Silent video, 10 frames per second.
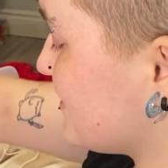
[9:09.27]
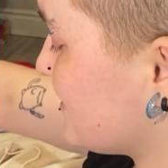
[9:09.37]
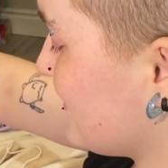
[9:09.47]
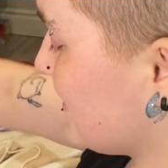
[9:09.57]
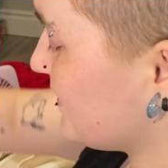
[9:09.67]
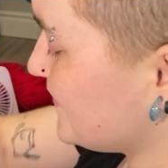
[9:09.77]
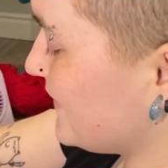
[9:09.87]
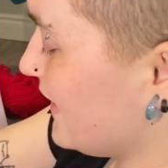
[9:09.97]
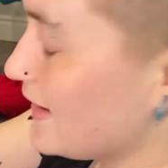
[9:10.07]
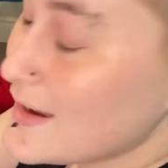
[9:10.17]
something.
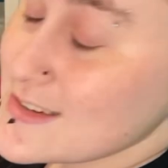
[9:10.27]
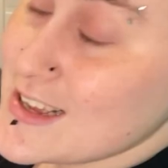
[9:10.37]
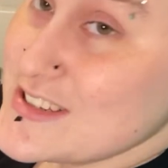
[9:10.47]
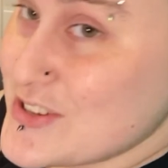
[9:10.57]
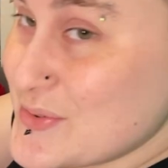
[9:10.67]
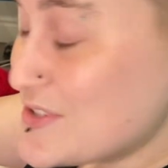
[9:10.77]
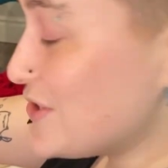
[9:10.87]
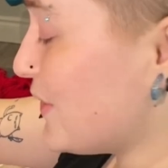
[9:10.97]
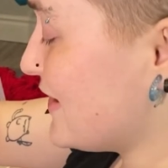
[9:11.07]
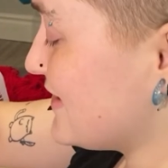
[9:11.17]
Because as I was
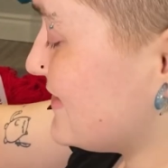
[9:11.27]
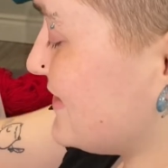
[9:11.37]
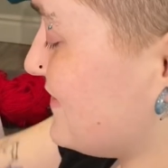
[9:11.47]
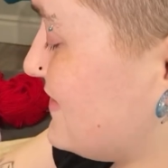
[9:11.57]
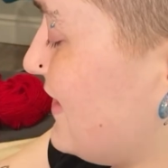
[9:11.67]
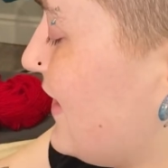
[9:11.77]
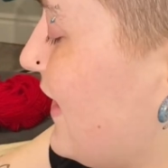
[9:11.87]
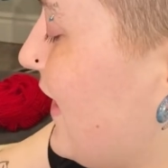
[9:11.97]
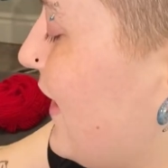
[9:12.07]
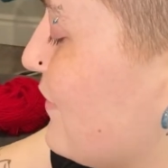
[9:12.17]
doing this, I was like,
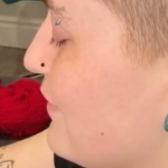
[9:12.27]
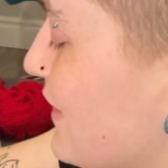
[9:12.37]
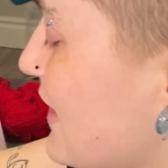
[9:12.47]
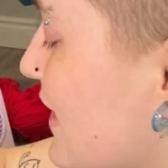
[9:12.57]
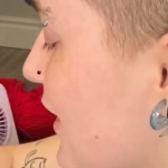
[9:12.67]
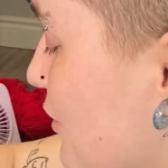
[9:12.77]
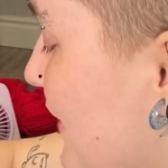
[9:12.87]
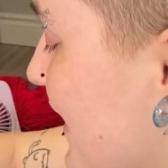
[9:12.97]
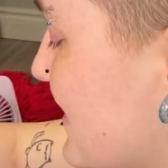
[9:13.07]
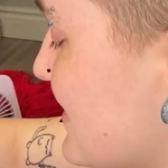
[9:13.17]
I really hope I didn't